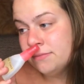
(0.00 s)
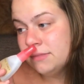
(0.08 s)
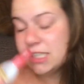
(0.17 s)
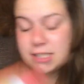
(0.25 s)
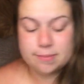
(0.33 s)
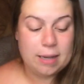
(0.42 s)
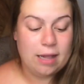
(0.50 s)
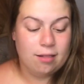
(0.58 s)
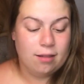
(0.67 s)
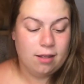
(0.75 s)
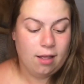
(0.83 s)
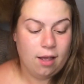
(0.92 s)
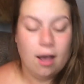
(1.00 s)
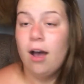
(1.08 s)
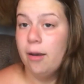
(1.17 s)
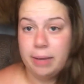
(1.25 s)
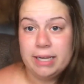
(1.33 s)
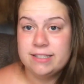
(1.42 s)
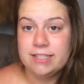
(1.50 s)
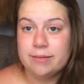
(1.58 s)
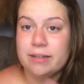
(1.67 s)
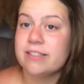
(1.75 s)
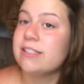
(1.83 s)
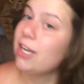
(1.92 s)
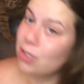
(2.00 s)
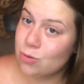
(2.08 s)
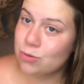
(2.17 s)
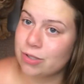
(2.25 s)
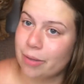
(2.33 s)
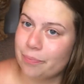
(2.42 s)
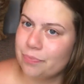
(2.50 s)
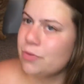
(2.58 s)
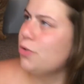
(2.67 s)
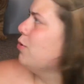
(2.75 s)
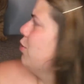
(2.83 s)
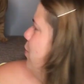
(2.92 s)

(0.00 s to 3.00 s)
smell amazing because I use some. George,